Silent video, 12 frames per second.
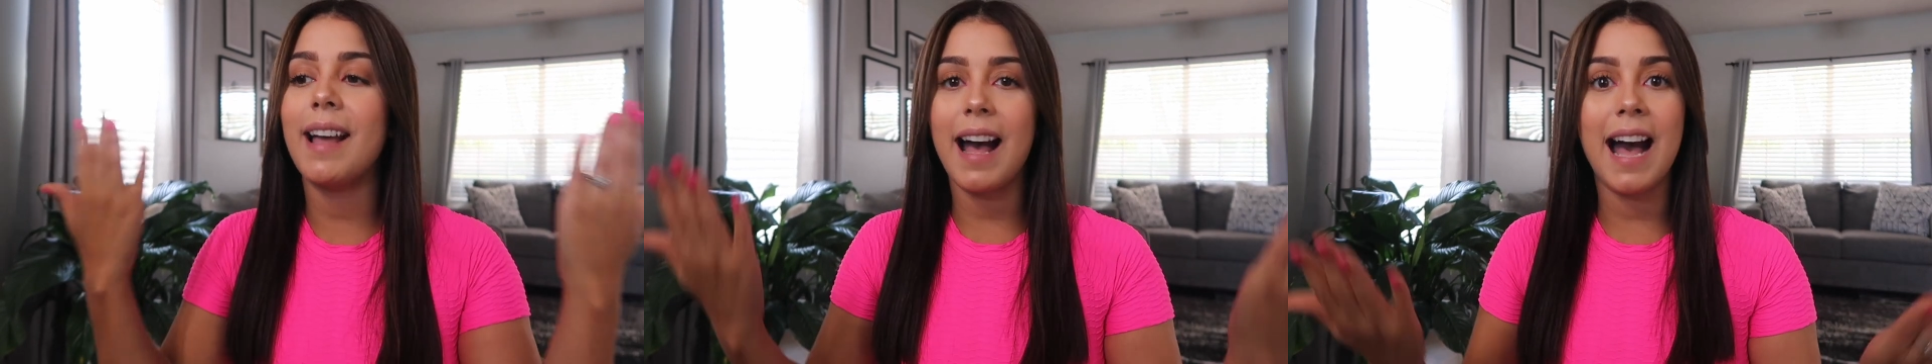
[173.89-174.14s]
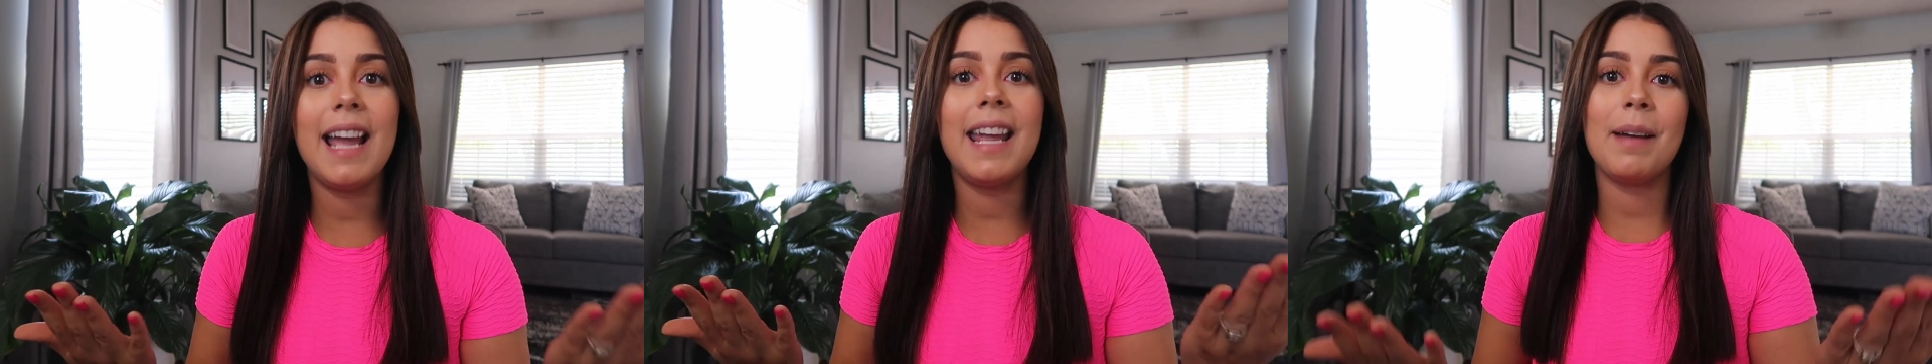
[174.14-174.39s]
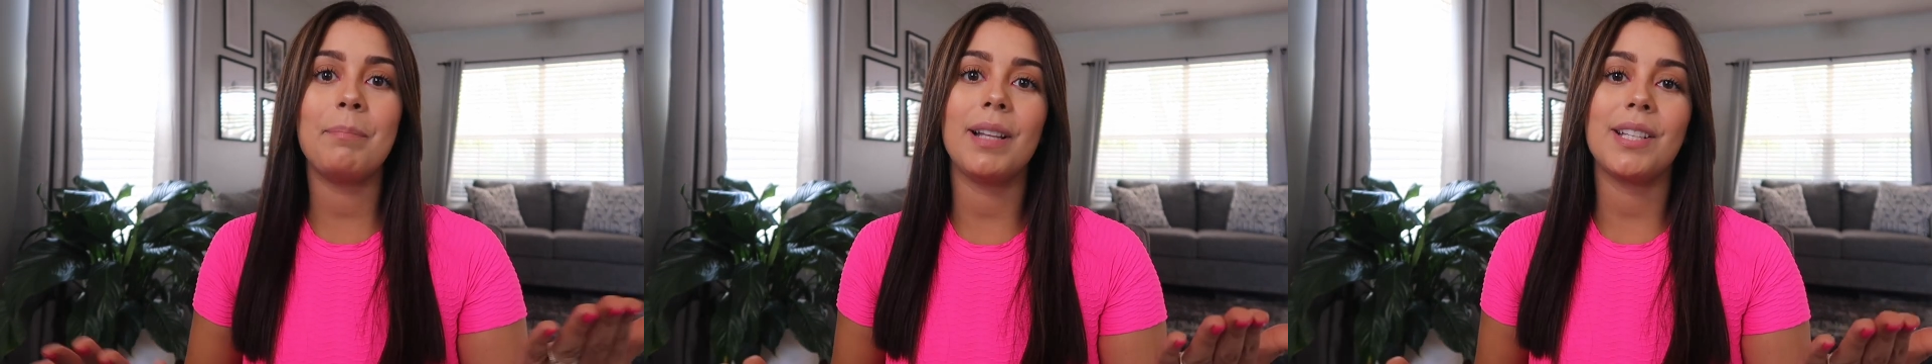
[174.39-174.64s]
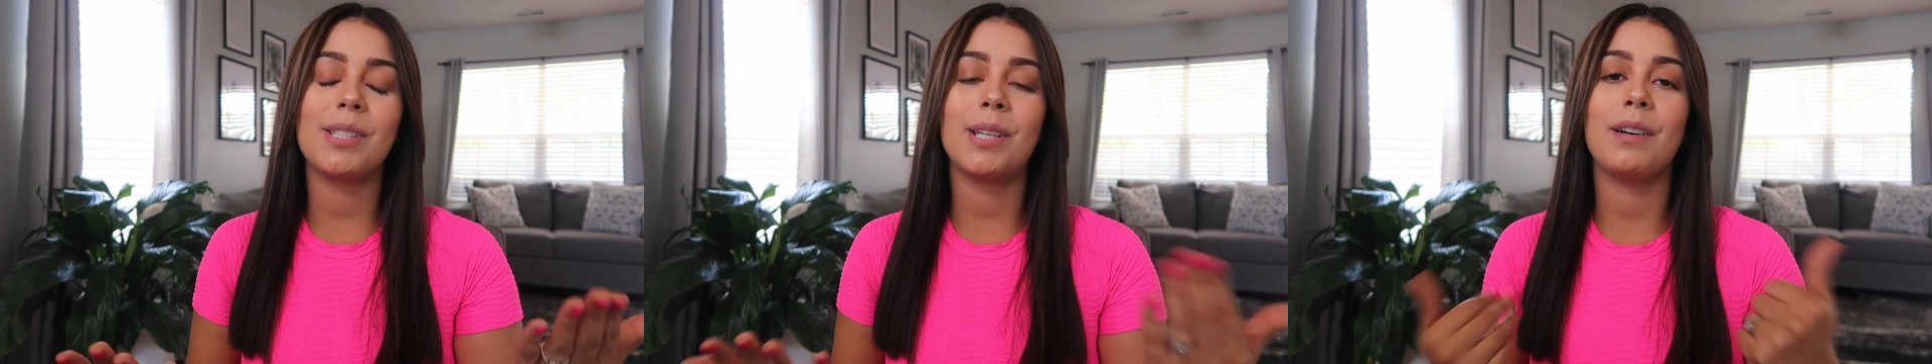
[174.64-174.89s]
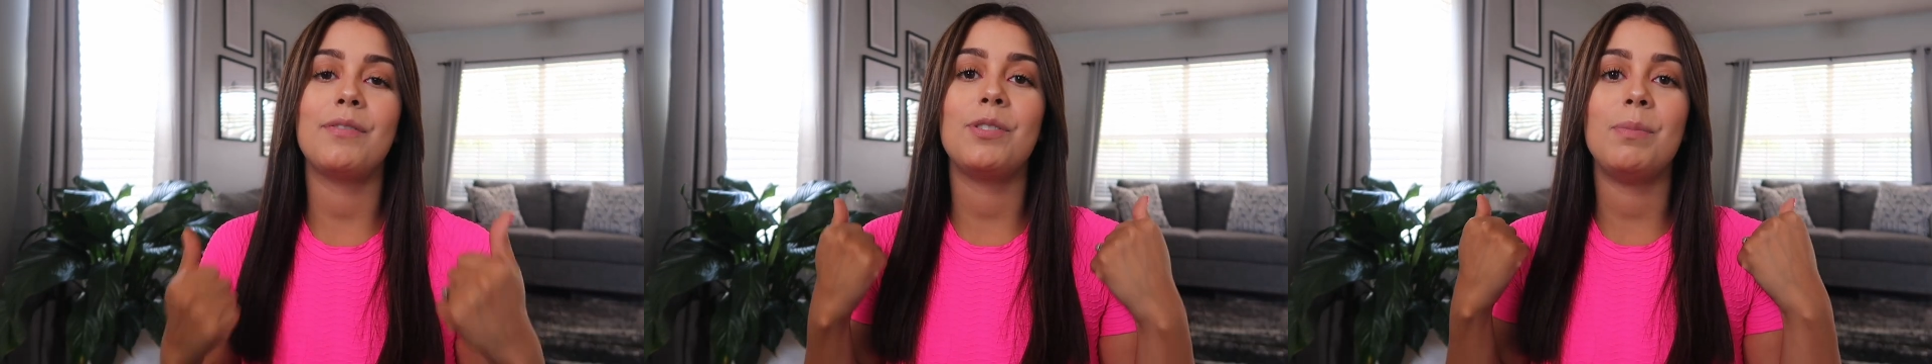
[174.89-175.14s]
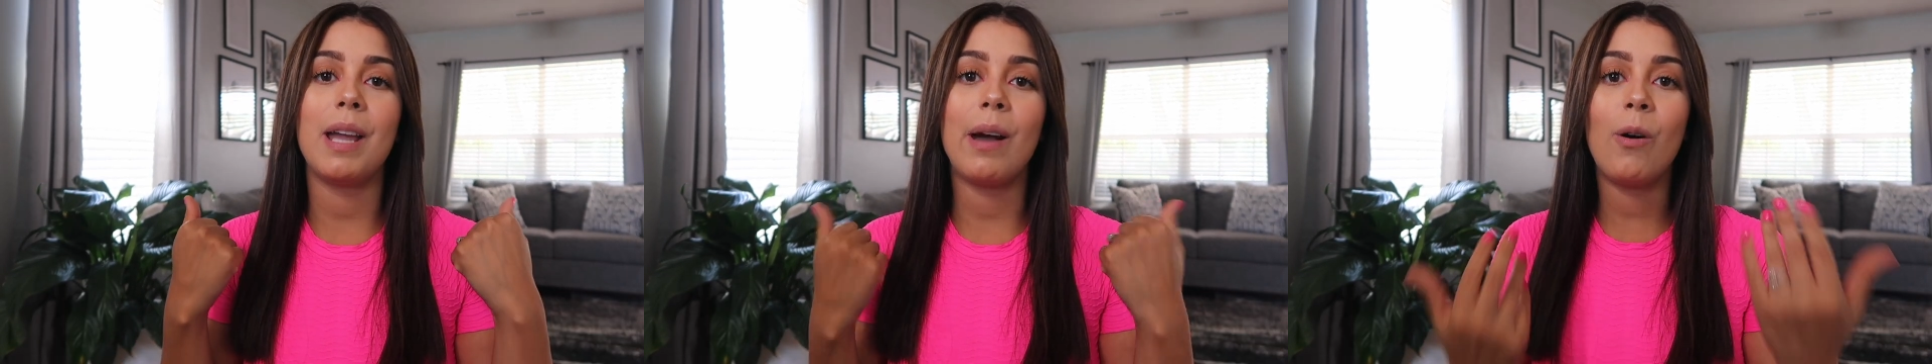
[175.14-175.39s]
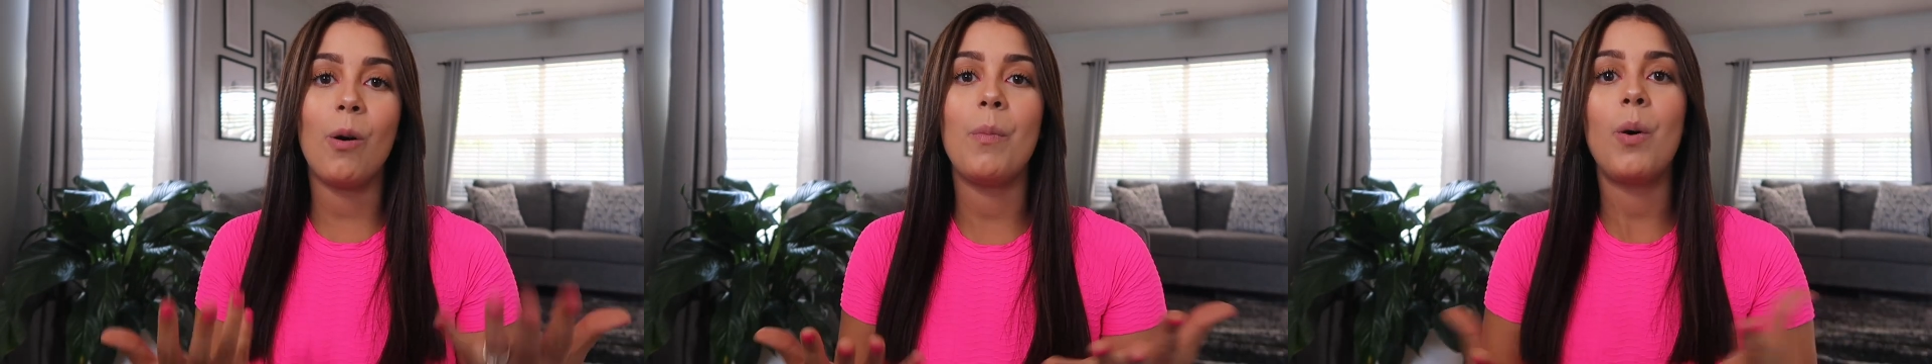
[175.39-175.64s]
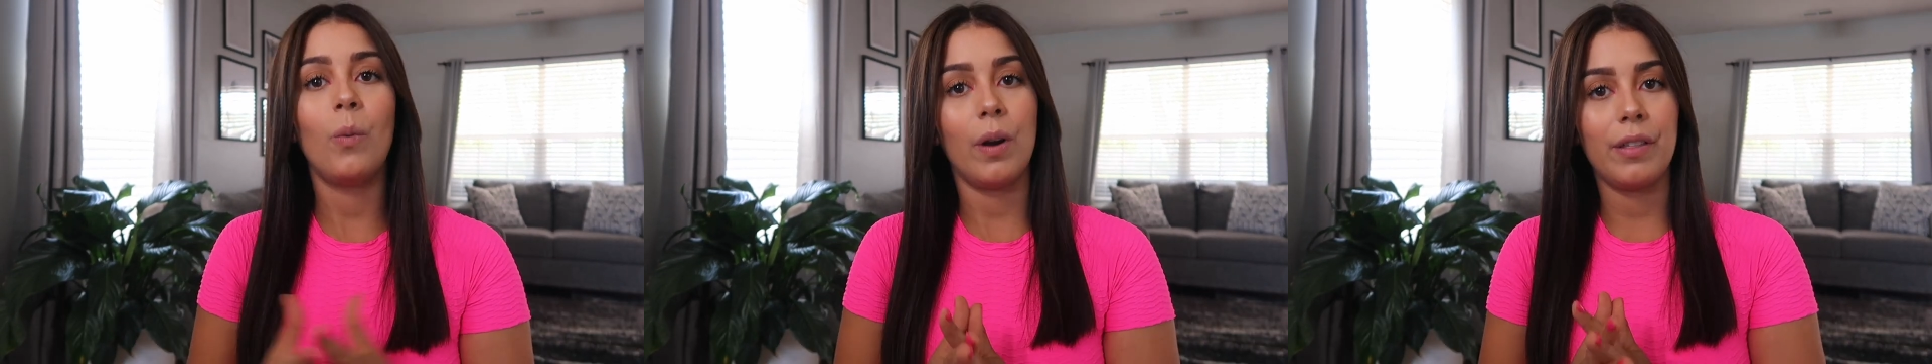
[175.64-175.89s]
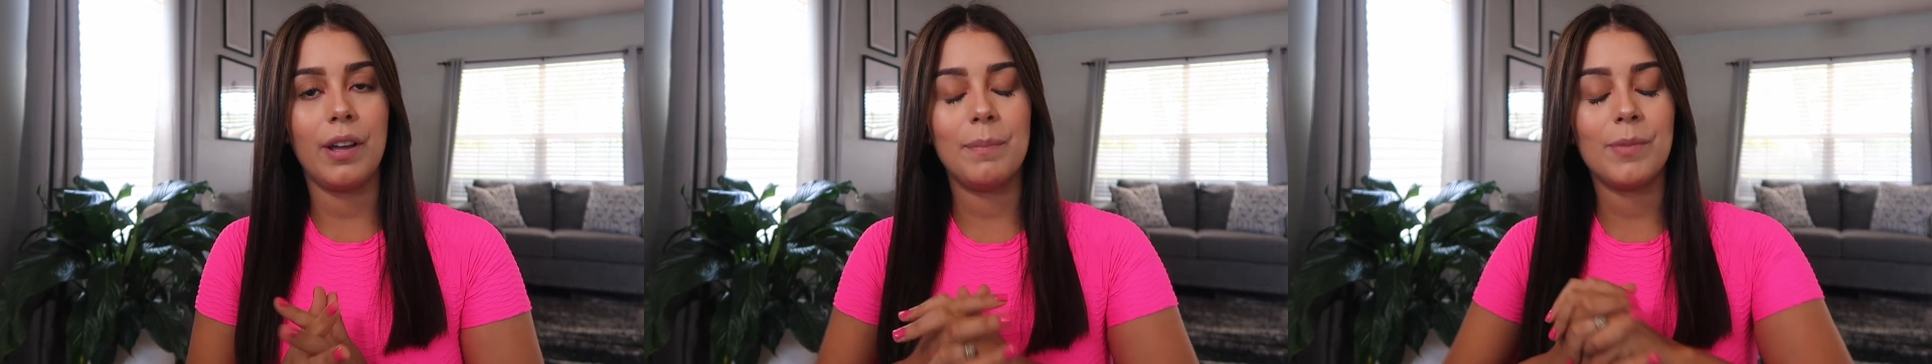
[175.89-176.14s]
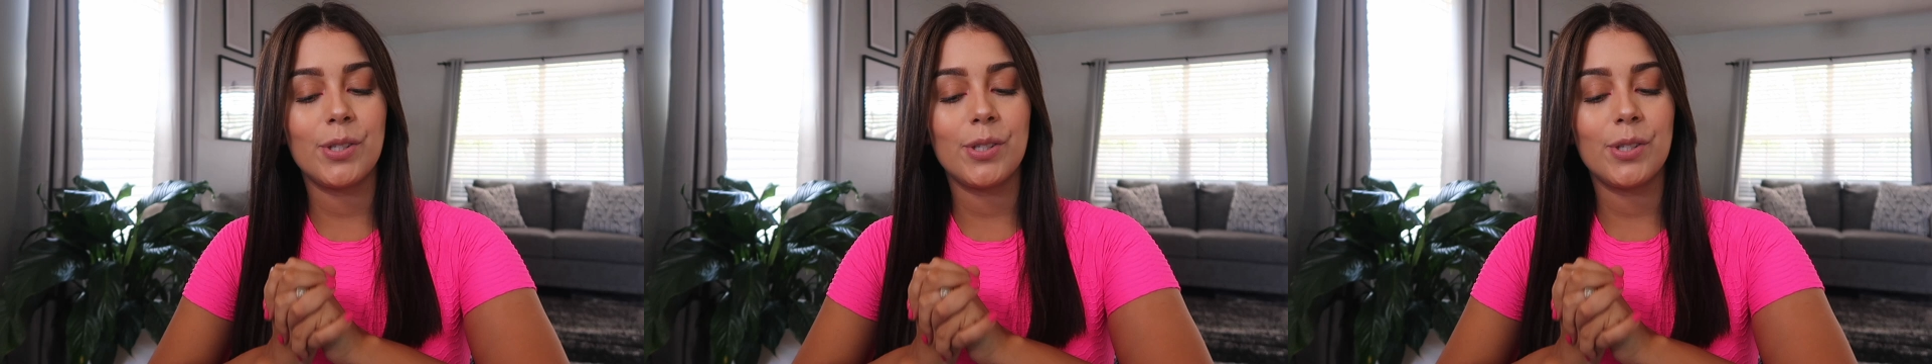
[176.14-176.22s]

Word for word: I am blessed enough to be at home with him.